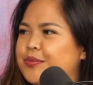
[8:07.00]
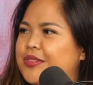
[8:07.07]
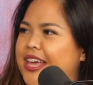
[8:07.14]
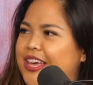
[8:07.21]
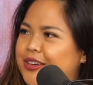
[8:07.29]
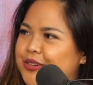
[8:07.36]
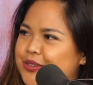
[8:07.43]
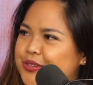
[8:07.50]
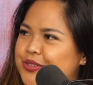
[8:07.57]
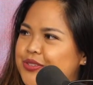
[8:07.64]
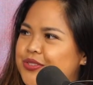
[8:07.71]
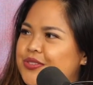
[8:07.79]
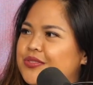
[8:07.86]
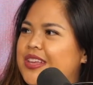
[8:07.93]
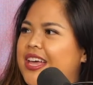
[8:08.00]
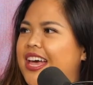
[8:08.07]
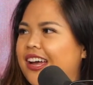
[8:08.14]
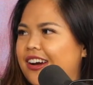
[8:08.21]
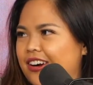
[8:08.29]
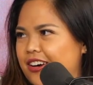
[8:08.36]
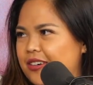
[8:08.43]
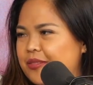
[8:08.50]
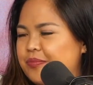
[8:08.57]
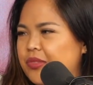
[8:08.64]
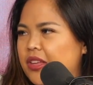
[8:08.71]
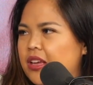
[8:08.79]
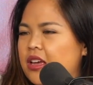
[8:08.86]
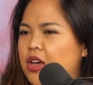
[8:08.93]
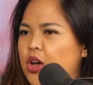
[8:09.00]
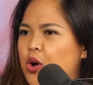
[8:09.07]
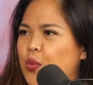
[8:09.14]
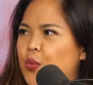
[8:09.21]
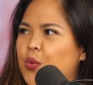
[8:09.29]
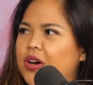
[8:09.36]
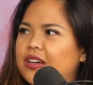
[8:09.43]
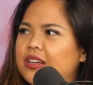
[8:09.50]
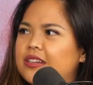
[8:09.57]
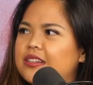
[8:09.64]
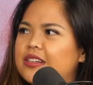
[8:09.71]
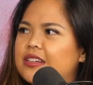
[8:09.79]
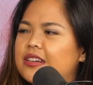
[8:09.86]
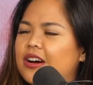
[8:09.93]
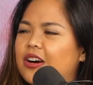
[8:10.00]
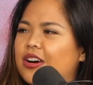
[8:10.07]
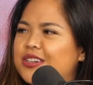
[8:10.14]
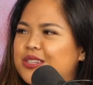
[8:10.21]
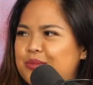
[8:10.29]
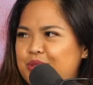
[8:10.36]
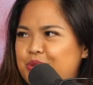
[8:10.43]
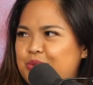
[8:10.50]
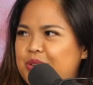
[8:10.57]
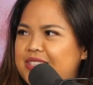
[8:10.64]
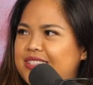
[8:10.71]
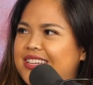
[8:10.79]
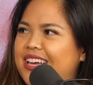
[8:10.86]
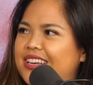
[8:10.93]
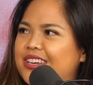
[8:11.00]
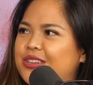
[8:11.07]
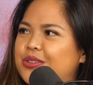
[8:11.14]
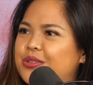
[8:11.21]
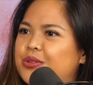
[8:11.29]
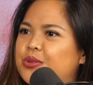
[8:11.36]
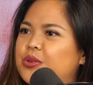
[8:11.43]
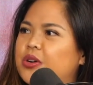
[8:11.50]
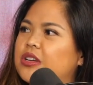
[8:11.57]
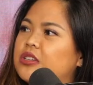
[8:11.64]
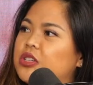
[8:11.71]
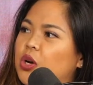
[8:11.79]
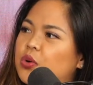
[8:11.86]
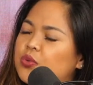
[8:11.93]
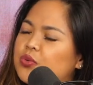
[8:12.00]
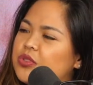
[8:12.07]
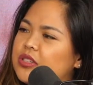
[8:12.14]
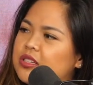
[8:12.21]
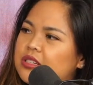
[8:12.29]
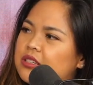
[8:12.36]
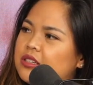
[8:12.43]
Nails, hair. What are some of the ones that you don't